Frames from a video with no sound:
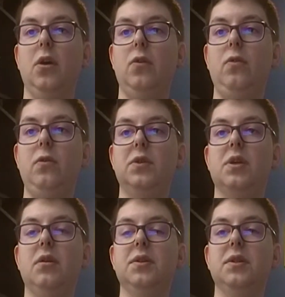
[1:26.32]
who is
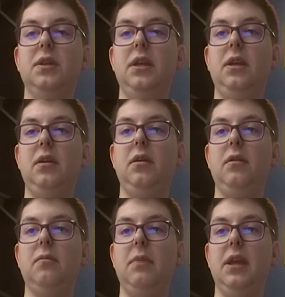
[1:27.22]
constantly
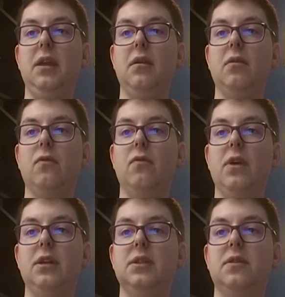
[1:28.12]
making
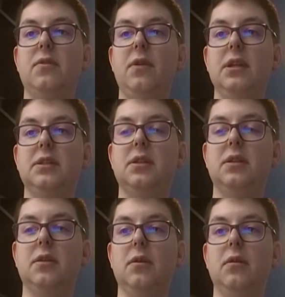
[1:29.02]
rights threats to
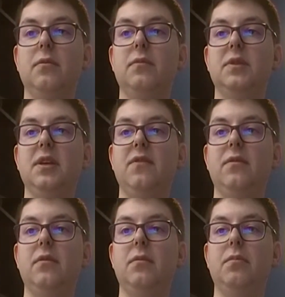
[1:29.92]
the San-
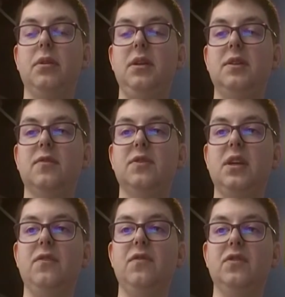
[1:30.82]
police of
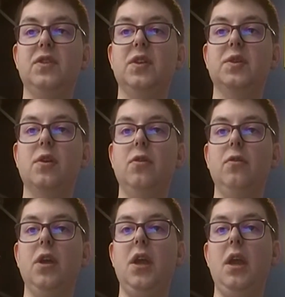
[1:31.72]
San Francisco
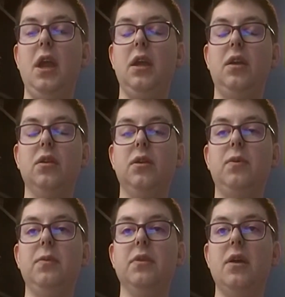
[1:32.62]
and killing
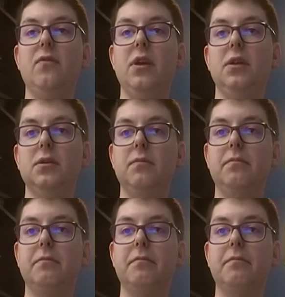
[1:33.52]
people at random.